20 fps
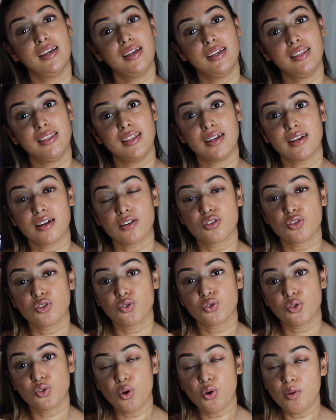there are
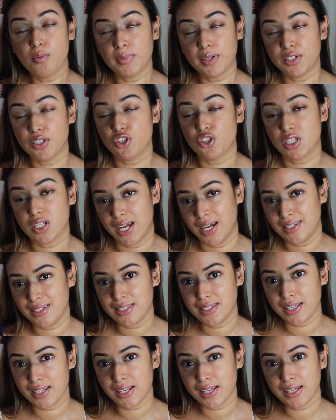so many
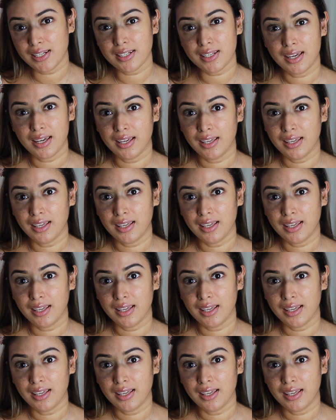shades in it